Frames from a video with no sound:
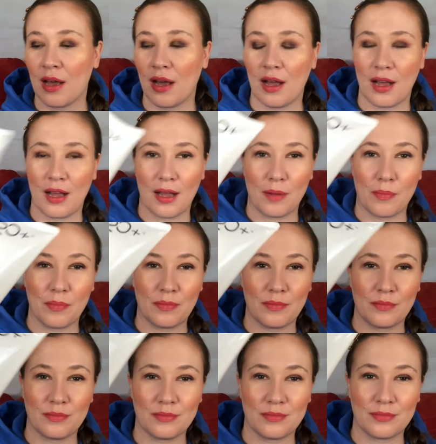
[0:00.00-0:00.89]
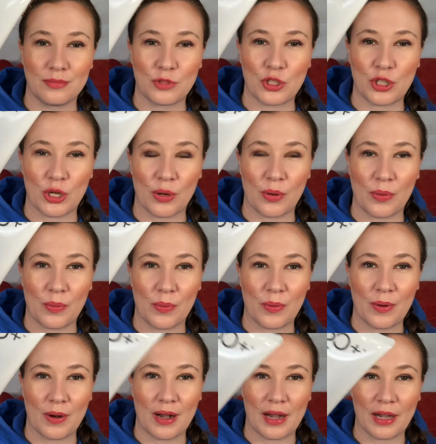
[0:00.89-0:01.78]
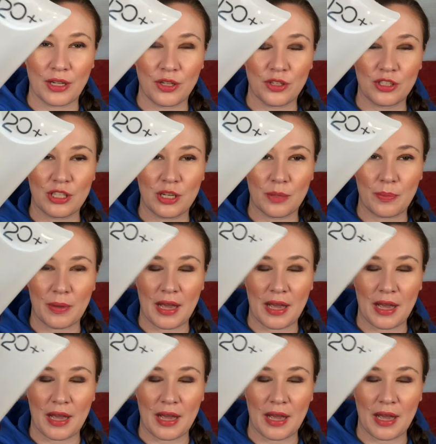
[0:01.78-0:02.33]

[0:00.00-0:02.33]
Um, so I used up